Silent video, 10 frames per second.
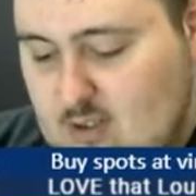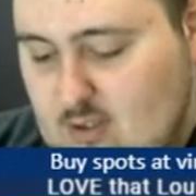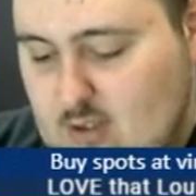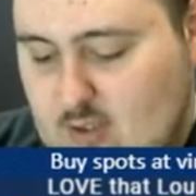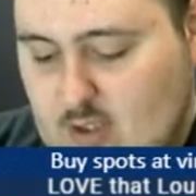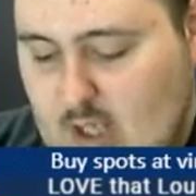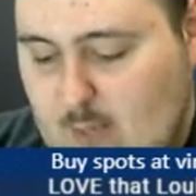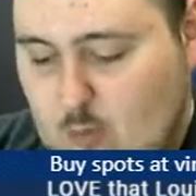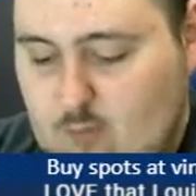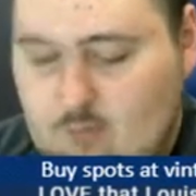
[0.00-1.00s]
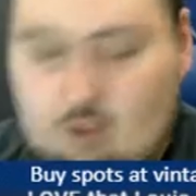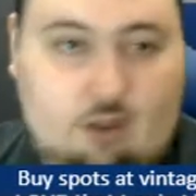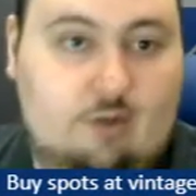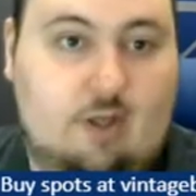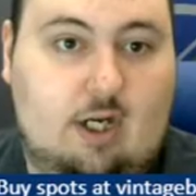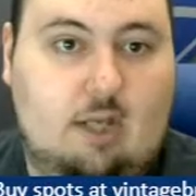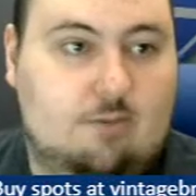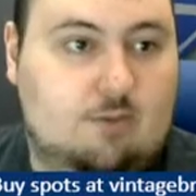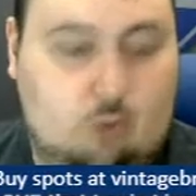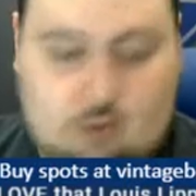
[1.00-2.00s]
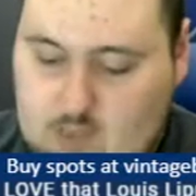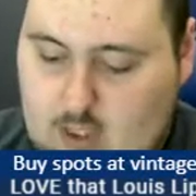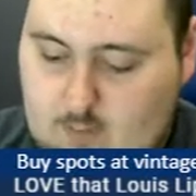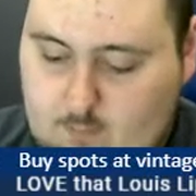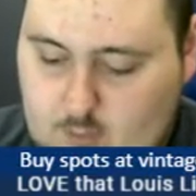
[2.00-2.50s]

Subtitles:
I'm more of a nerd than I am a sports guy.